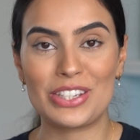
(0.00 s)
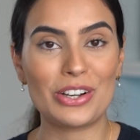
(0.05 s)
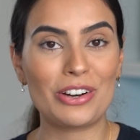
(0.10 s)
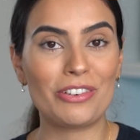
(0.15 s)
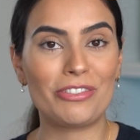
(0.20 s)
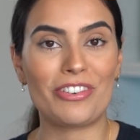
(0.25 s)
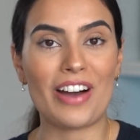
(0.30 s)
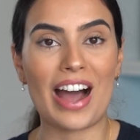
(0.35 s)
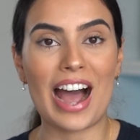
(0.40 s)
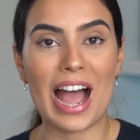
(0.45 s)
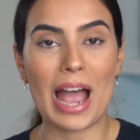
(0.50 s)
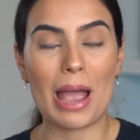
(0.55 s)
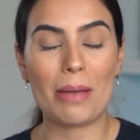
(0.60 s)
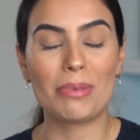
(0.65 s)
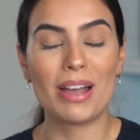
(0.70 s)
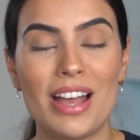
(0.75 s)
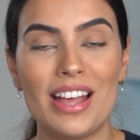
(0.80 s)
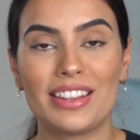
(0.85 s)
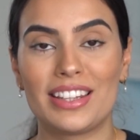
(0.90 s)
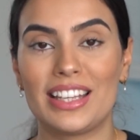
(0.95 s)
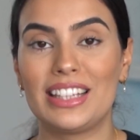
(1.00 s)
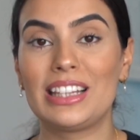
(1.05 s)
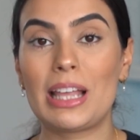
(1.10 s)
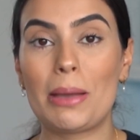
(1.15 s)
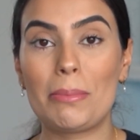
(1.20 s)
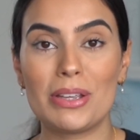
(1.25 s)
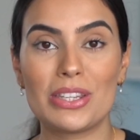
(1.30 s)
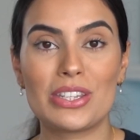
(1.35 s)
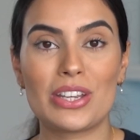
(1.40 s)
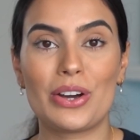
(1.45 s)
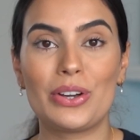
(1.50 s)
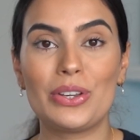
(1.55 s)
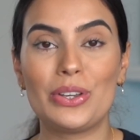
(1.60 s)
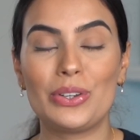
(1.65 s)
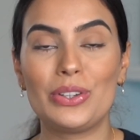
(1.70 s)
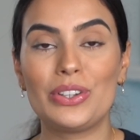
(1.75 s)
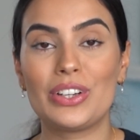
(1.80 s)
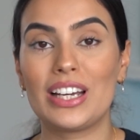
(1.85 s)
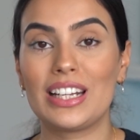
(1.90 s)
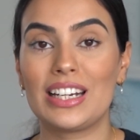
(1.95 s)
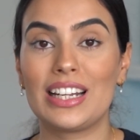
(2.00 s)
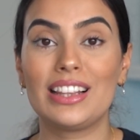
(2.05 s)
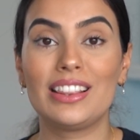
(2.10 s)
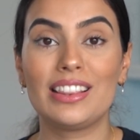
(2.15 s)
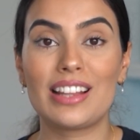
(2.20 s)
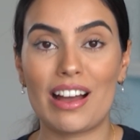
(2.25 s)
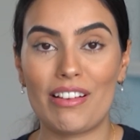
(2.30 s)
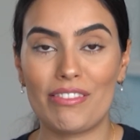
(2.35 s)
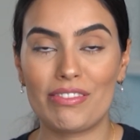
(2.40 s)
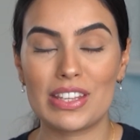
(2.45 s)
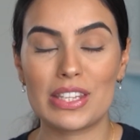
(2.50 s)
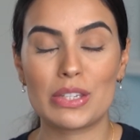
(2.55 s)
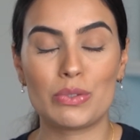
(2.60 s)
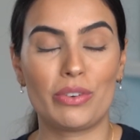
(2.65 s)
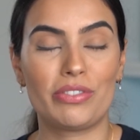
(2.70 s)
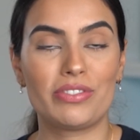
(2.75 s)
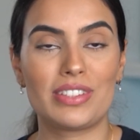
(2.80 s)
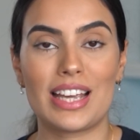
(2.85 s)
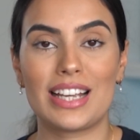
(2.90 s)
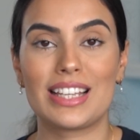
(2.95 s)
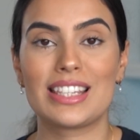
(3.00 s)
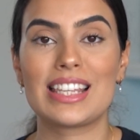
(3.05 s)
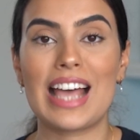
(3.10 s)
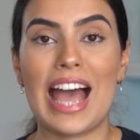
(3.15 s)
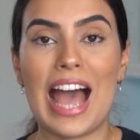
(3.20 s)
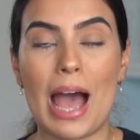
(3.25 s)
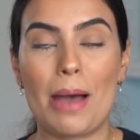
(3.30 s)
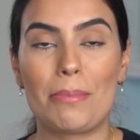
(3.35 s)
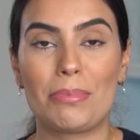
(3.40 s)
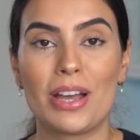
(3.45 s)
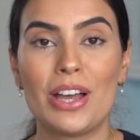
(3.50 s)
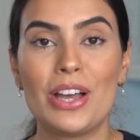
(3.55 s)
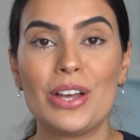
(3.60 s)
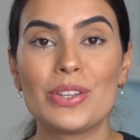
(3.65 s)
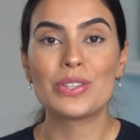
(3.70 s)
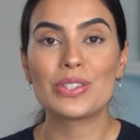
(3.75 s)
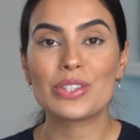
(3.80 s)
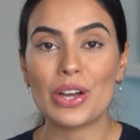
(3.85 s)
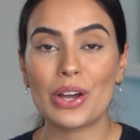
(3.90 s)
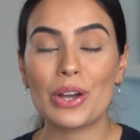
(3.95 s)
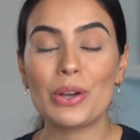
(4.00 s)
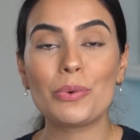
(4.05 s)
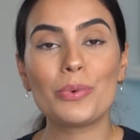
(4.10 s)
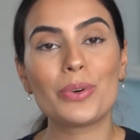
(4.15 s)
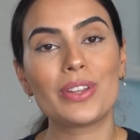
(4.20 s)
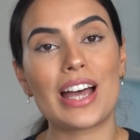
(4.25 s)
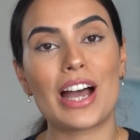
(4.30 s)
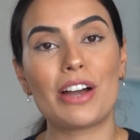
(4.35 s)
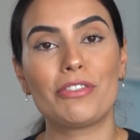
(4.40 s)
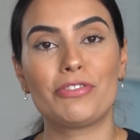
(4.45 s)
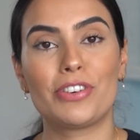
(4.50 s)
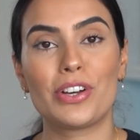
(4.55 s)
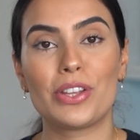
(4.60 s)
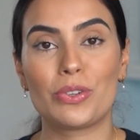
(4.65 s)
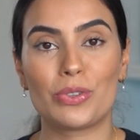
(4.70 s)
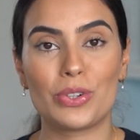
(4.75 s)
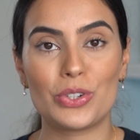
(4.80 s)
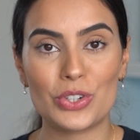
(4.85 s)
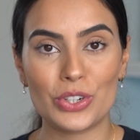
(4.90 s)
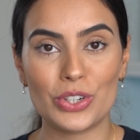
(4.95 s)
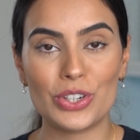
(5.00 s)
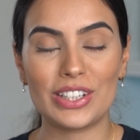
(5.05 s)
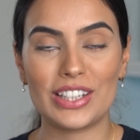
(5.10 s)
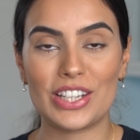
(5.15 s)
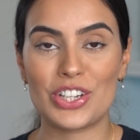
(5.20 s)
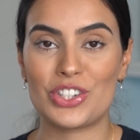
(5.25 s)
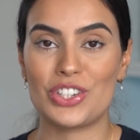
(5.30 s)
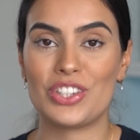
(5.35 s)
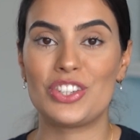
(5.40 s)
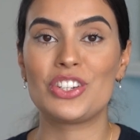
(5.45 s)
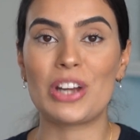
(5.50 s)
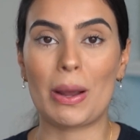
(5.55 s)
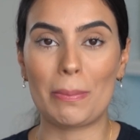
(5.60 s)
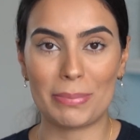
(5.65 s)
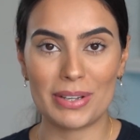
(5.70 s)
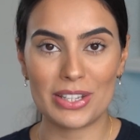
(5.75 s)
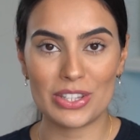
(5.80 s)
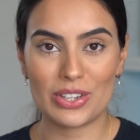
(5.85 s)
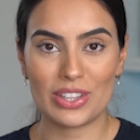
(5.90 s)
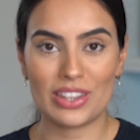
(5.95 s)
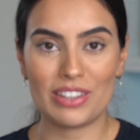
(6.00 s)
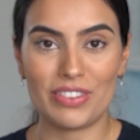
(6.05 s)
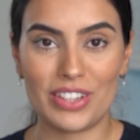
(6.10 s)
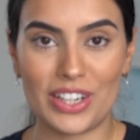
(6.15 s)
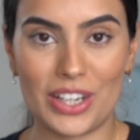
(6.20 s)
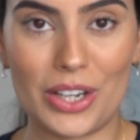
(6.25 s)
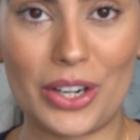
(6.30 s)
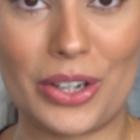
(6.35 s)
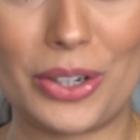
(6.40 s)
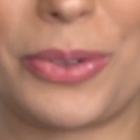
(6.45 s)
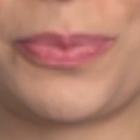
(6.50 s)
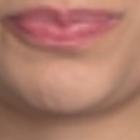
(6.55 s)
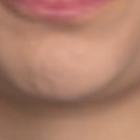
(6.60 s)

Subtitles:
your vibe, then let me tell you, you're gonna love the Swyftx app. So without further ado, let's just jump into the video.